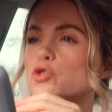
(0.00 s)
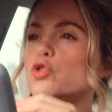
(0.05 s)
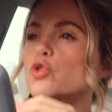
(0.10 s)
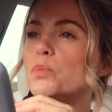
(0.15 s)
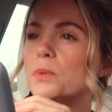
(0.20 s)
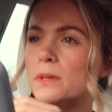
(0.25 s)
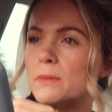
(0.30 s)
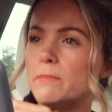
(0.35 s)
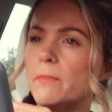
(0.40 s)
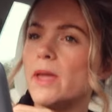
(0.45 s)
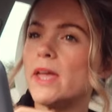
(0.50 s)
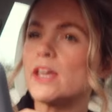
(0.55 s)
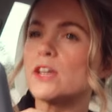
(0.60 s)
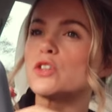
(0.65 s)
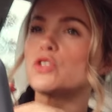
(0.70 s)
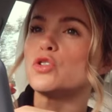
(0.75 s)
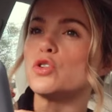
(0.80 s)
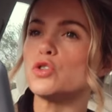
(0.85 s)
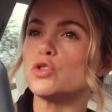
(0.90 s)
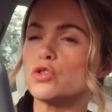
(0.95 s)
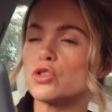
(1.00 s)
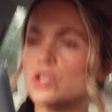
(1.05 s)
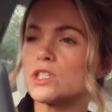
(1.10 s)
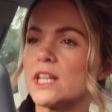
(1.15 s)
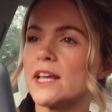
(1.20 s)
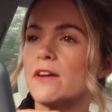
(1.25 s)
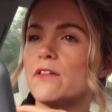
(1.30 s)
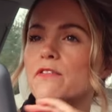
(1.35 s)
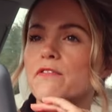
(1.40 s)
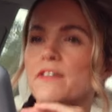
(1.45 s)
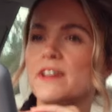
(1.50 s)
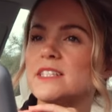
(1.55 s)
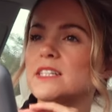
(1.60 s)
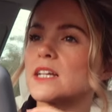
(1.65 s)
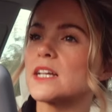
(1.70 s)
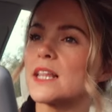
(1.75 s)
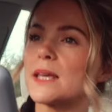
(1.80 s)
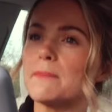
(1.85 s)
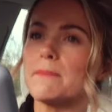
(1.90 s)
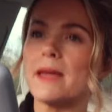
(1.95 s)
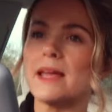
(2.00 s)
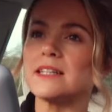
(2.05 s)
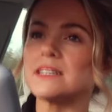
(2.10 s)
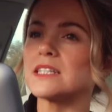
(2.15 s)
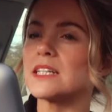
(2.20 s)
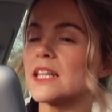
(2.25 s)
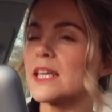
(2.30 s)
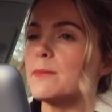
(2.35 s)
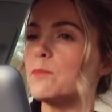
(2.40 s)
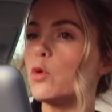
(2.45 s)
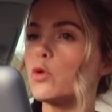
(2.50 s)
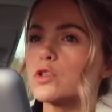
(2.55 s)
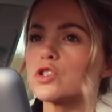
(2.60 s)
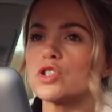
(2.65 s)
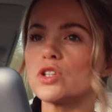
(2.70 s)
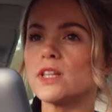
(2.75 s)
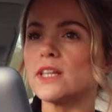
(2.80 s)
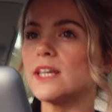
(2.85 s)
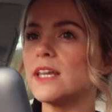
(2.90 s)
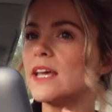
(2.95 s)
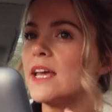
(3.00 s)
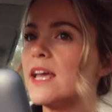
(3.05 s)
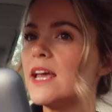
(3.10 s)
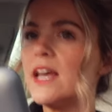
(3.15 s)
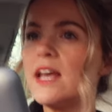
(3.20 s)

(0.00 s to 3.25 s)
you would make to yourself physically, mentally, emotionally,